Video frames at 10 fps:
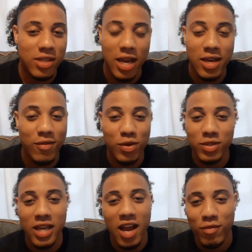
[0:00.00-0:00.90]
I never
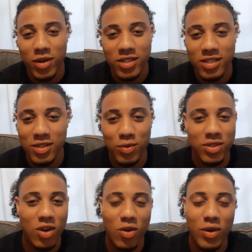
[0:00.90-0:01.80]
used to have presence. It was
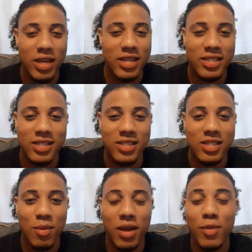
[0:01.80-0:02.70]
always
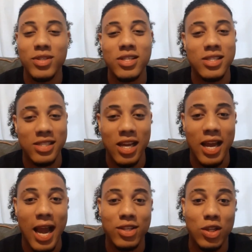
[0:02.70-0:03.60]
it was a skill I
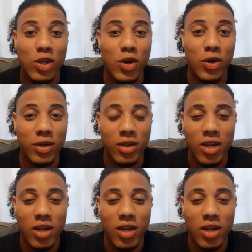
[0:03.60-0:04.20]
had to learn